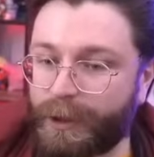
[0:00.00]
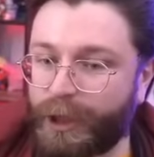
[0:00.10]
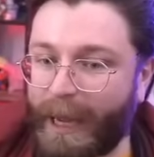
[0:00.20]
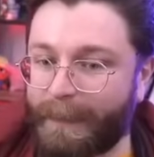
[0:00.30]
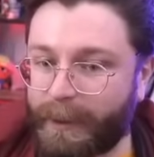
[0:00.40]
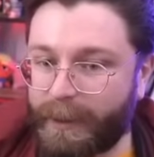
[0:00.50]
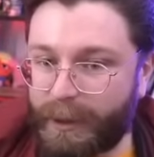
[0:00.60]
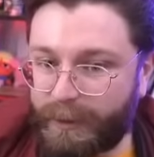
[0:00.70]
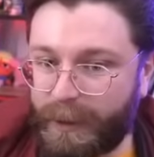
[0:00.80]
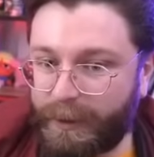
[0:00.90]

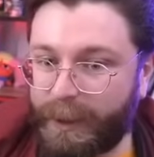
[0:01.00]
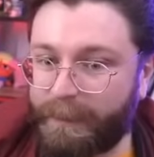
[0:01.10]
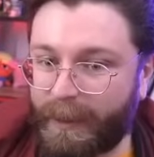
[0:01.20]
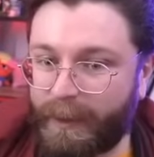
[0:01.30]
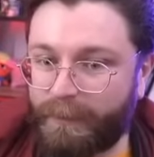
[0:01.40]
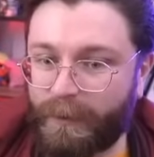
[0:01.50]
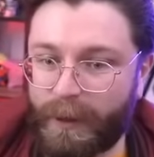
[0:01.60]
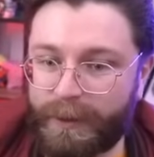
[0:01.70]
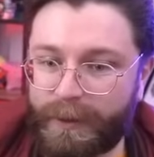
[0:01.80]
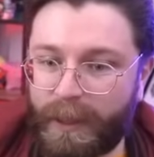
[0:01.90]
Japanese utility pickup
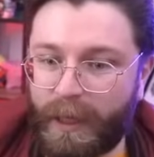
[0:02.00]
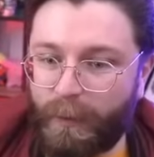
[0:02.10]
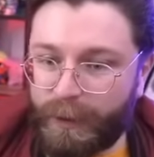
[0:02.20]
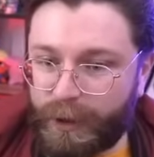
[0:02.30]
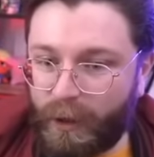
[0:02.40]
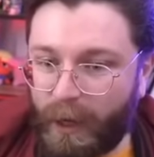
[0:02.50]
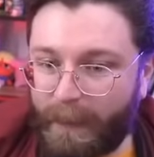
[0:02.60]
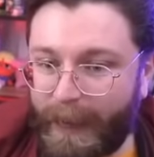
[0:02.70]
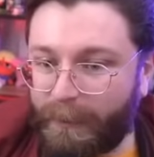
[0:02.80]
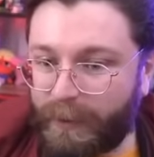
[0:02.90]
trucks, which are
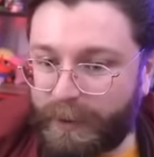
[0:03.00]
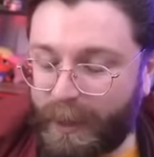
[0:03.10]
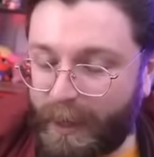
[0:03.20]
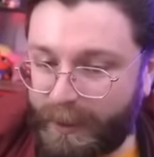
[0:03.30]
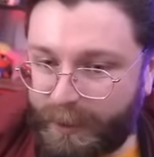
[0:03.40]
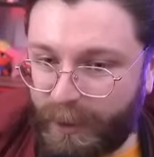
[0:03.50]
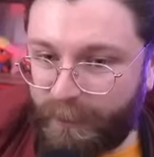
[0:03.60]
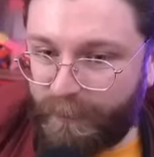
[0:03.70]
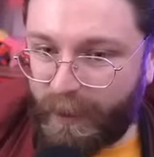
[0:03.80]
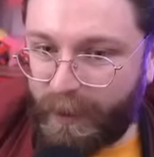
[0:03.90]
about the size
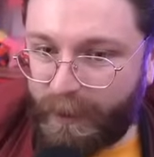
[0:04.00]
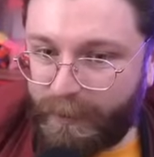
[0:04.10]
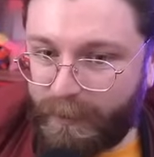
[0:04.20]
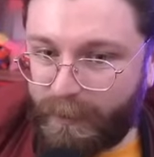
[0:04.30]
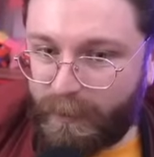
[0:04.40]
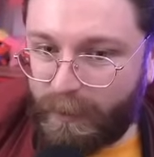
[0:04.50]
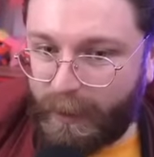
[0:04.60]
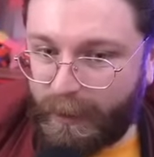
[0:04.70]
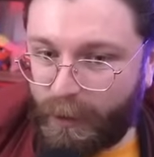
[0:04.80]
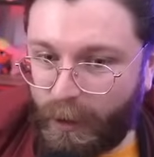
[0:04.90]
of
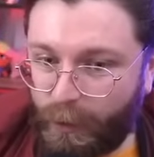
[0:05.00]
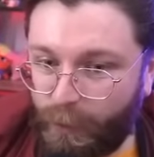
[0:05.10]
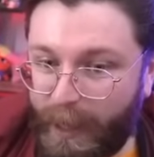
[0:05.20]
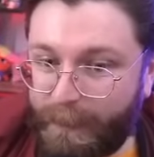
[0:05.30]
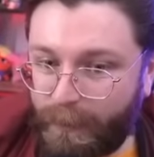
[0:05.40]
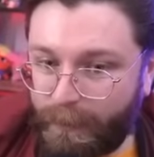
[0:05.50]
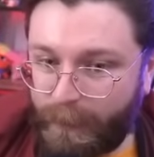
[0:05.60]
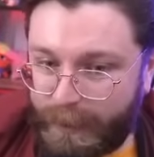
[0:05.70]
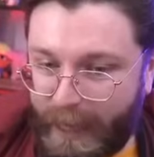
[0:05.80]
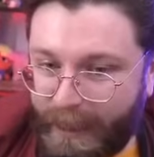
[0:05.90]
like a grape.
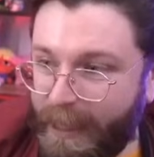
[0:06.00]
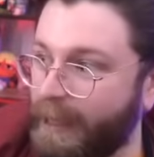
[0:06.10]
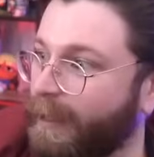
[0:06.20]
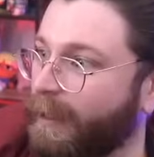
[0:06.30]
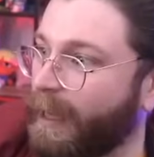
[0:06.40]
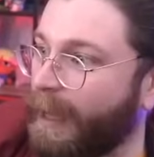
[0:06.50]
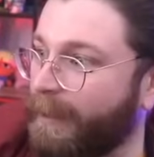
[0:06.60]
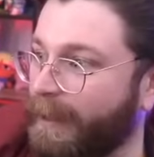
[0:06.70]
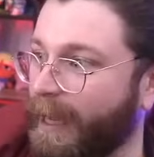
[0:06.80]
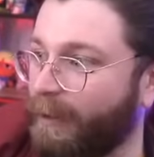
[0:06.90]
They're tiny and
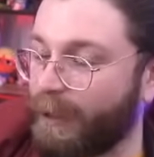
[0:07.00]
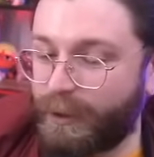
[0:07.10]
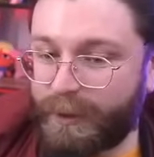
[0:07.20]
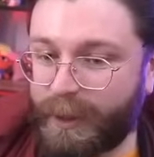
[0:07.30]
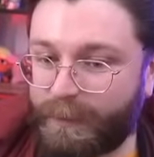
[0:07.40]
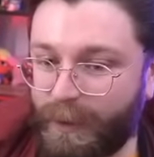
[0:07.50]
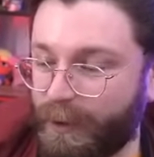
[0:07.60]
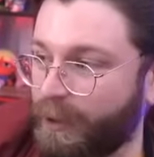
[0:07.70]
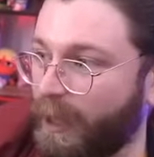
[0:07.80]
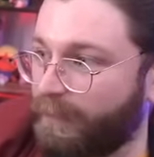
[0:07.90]
they carry just as
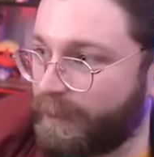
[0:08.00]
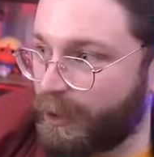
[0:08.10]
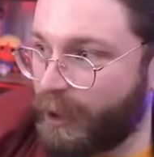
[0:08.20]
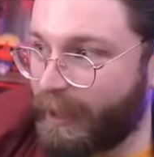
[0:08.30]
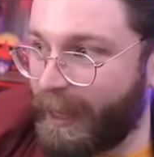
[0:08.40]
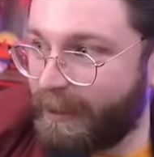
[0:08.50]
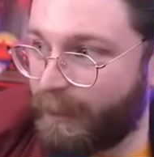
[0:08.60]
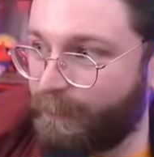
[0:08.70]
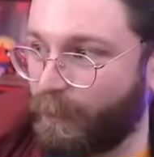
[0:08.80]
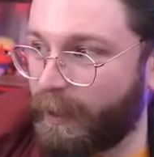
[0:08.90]
much stuff as a
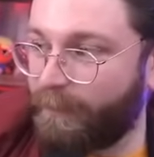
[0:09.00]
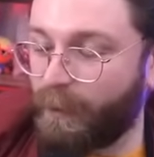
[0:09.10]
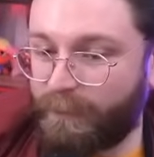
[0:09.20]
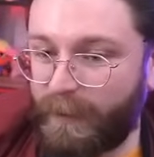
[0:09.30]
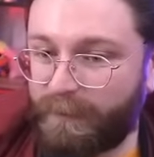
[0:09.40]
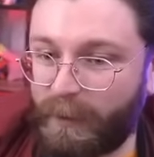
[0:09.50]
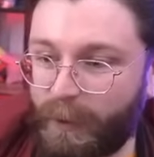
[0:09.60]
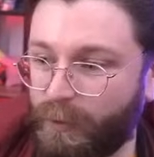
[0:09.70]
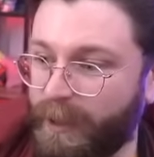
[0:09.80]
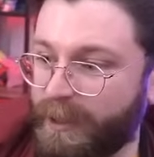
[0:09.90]
gigantic Ford F-150,
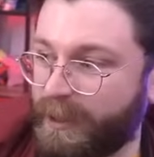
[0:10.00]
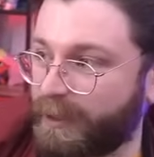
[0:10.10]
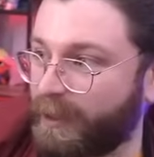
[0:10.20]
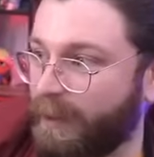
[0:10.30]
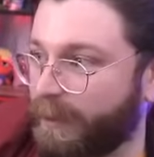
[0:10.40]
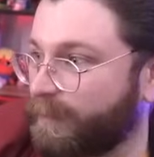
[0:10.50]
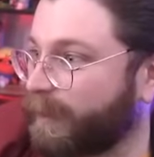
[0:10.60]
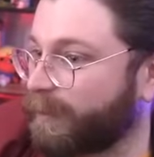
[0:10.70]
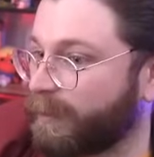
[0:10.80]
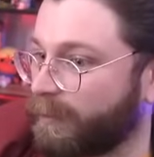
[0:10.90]
which weighs six times as
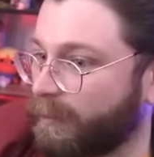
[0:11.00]
much.